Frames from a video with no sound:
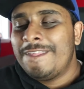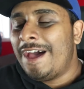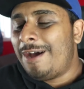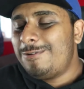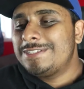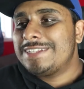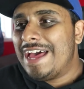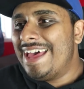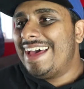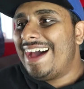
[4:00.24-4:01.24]
I was
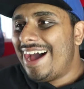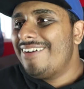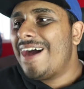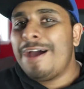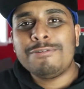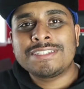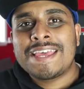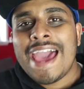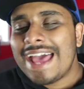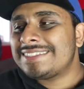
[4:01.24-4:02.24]

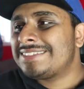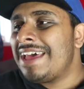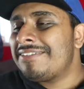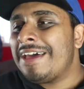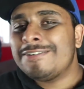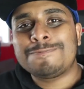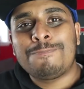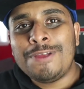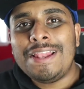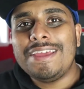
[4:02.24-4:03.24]
gassed. That was
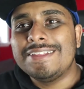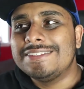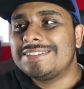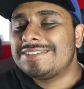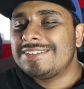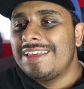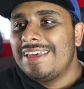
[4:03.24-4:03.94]
brilliant.